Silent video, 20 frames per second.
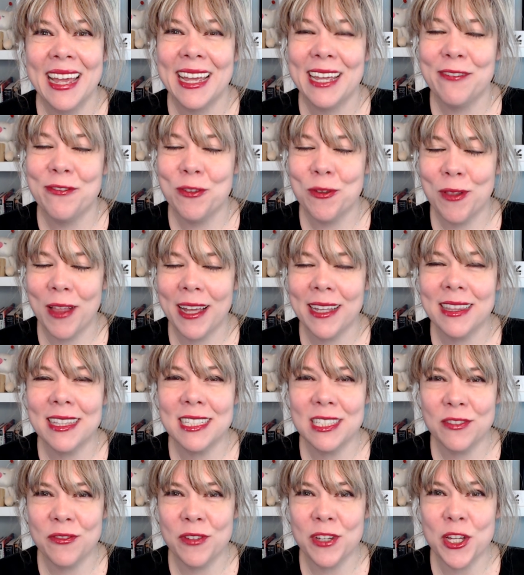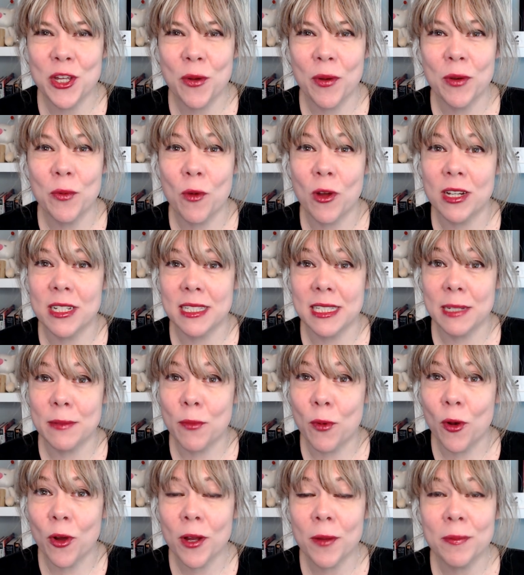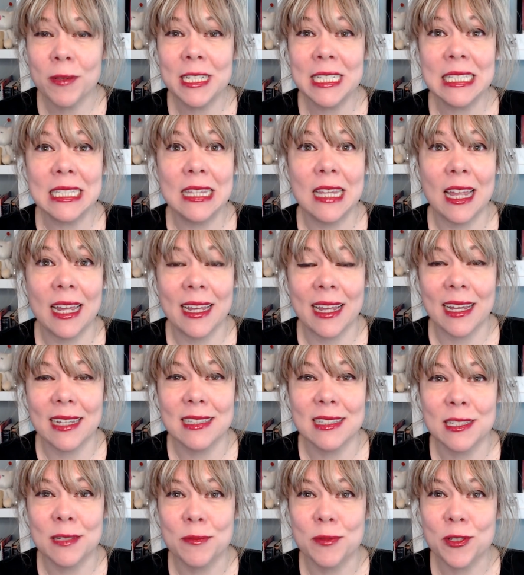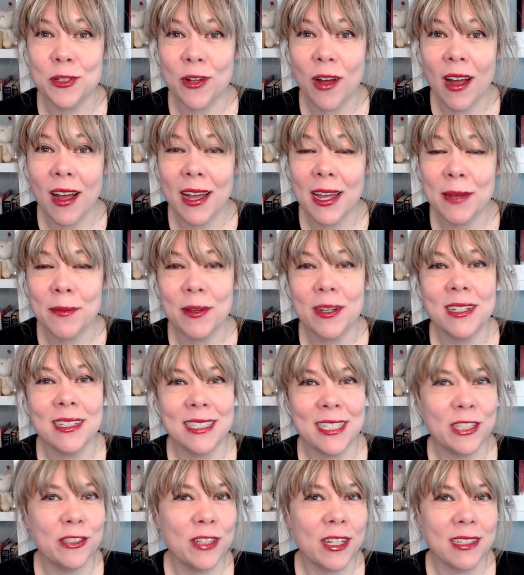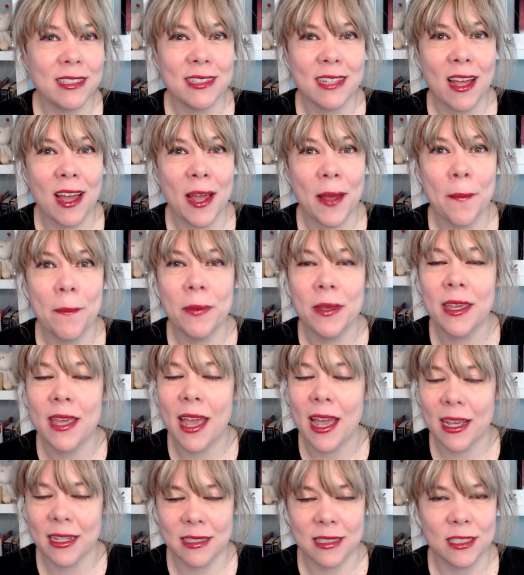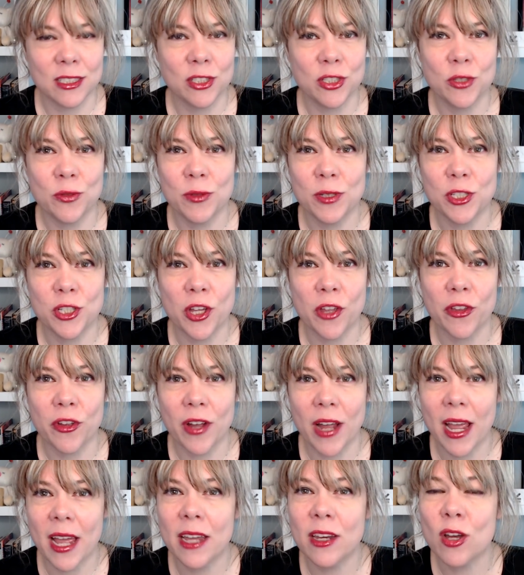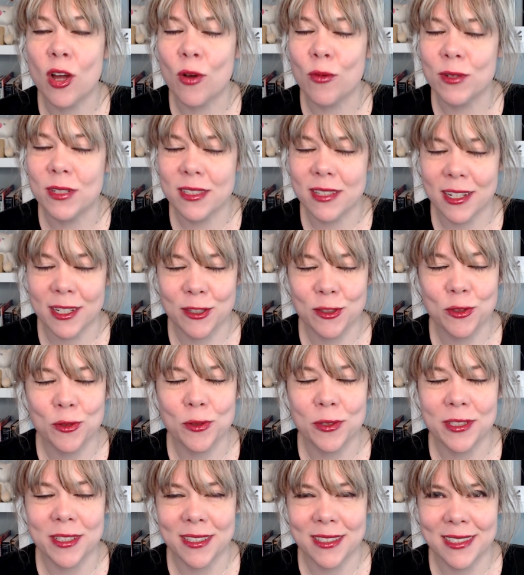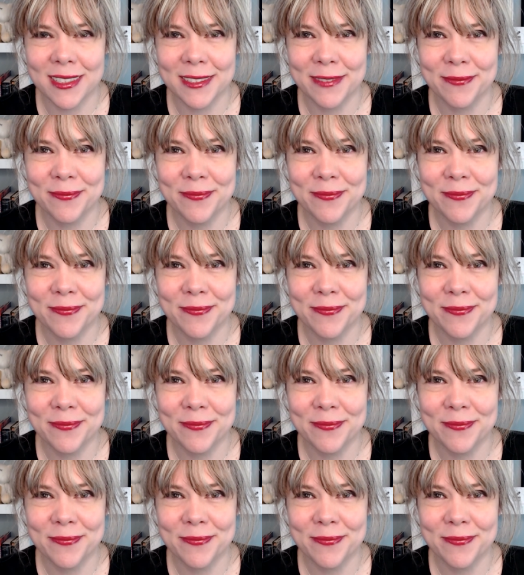If you like this video and want to see more, please like and subscribe. And until next time, be excellent to each other and always cite your sources.